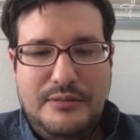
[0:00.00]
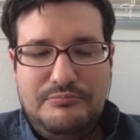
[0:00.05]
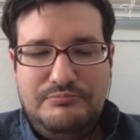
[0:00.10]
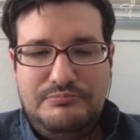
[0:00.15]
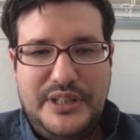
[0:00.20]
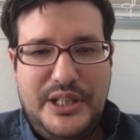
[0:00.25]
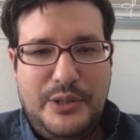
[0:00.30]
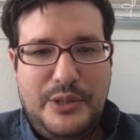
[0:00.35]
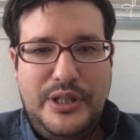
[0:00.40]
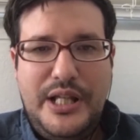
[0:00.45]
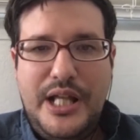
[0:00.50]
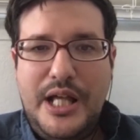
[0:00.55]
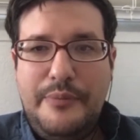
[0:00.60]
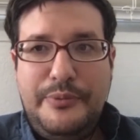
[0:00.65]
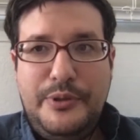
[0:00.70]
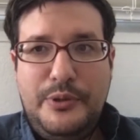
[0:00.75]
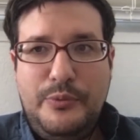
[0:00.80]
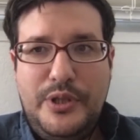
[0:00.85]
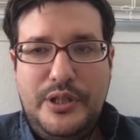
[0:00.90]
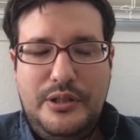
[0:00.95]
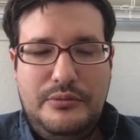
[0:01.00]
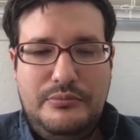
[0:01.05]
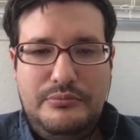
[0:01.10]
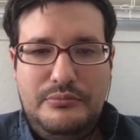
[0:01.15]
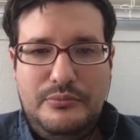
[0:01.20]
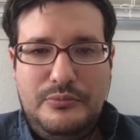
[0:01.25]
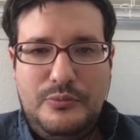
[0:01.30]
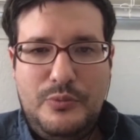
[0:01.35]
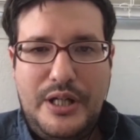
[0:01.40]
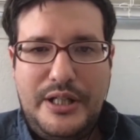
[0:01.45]
They will help you with
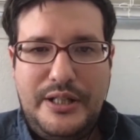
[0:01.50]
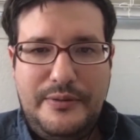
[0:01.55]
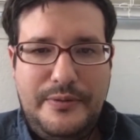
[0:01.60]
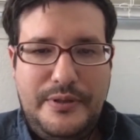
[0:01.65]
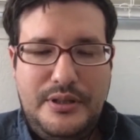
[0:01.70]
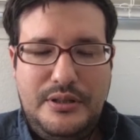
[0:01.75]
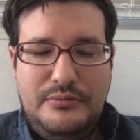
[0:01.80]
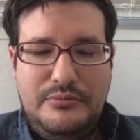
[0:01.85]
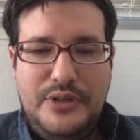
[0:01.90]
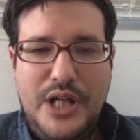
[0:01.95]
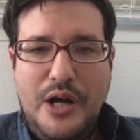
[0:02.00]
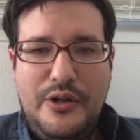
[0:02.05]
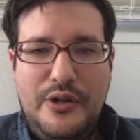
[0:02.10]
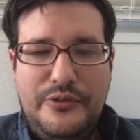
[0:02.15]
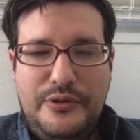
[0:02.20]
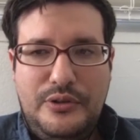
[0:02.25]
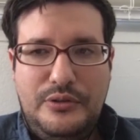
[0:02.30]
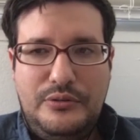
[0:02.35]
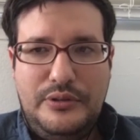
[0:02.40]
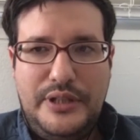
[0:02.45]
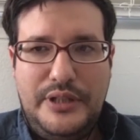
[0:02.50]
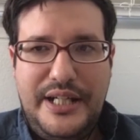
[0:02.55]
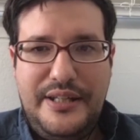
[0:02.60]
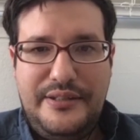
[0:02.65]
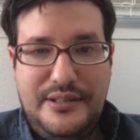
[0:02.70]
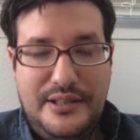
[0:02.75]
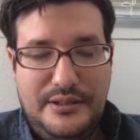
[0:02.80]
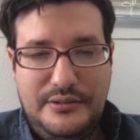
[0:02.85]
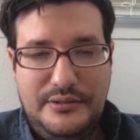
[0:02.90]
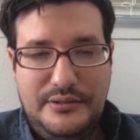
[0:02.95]
whatever doubt or
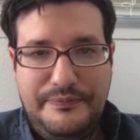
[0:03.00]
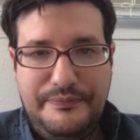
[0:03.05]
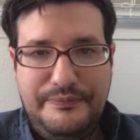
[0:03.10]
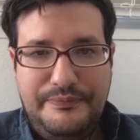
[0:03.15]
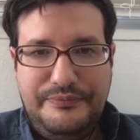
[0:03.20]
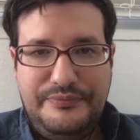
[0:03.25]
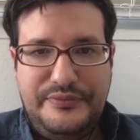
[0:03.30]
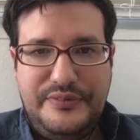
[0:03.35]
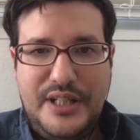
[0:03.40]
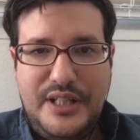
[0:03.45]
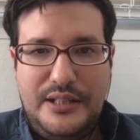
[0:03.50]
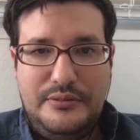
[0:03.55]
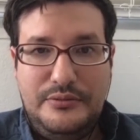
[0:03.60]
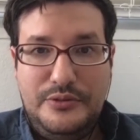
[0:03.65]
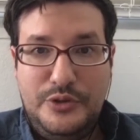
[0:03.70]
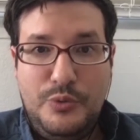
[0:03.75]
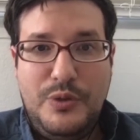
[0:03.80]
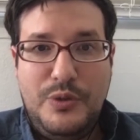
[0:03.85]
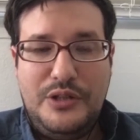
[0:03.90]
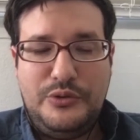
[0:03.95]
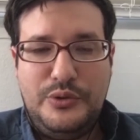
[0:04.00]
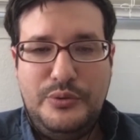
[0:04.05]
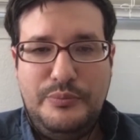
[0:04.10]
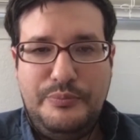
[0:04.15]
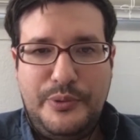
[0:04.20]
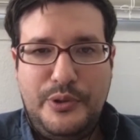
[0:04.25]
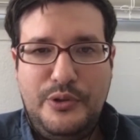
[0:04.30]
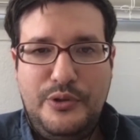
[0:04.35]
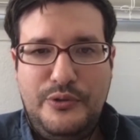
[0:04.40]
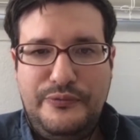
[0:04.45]
anything that you want to
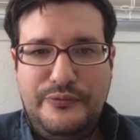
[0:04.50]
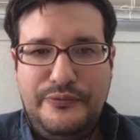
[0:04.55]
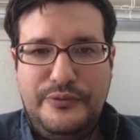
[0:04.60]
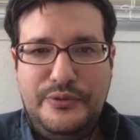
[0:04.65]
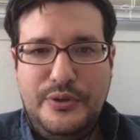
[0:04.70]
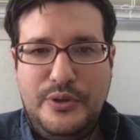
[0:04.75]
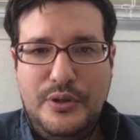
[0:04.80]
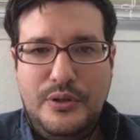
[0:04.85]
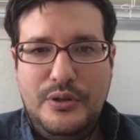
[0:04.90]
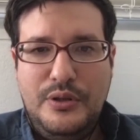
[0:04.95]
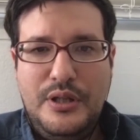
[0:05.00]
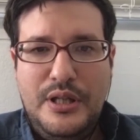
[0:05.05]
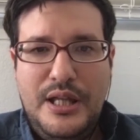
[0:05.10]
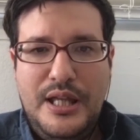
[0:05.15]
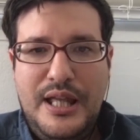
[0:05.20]
improve, you know.